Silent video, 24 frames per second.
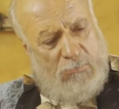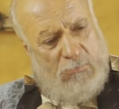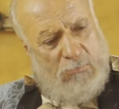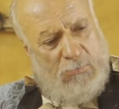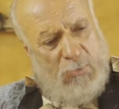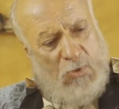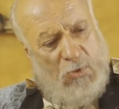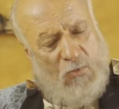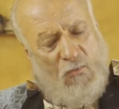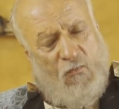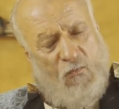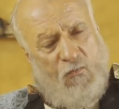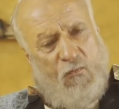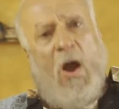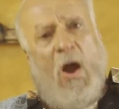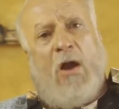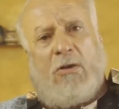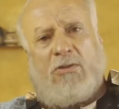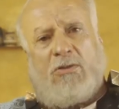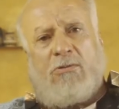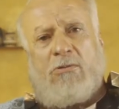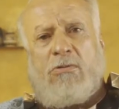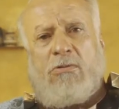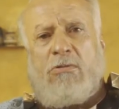In
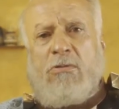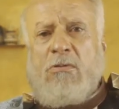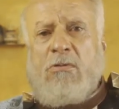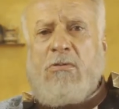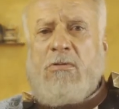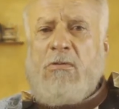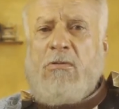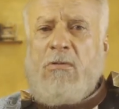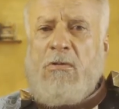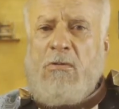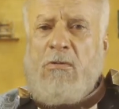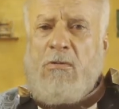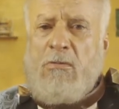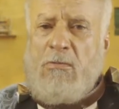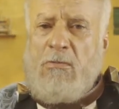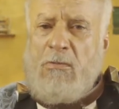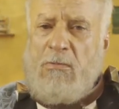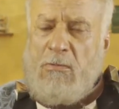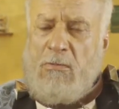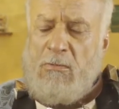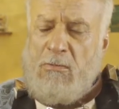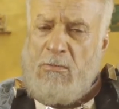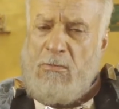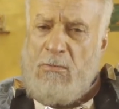fact,
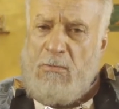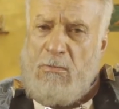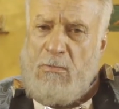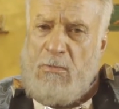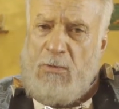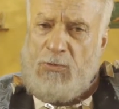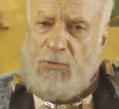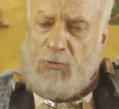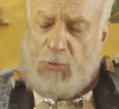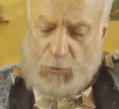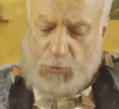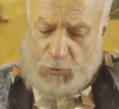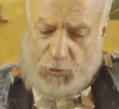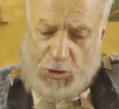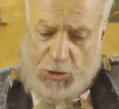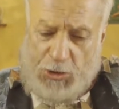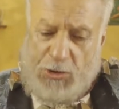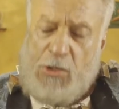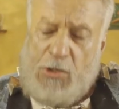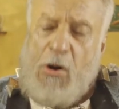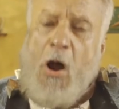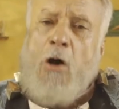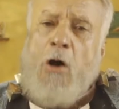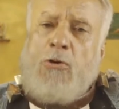your
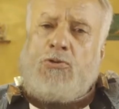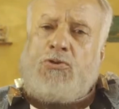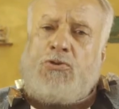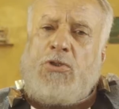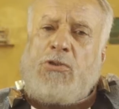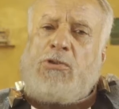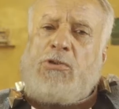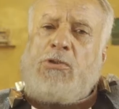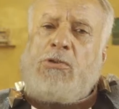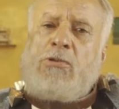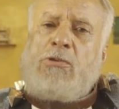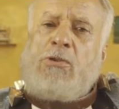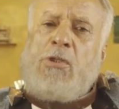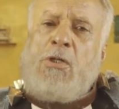generosity